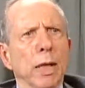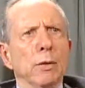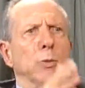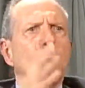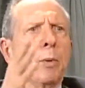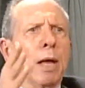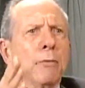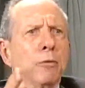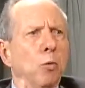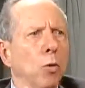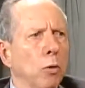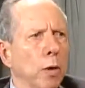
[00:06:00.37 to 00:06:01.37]
That's why we have the
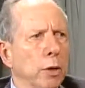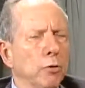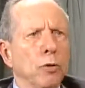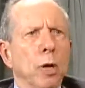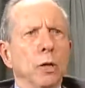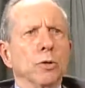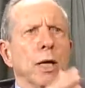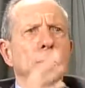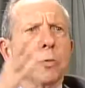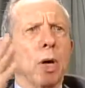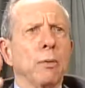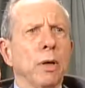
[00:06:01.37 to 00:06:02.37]
war on drugs.
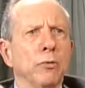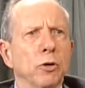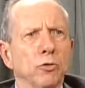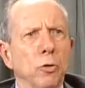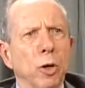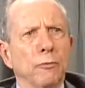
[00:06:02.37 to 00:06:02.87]
That's why we've destroyed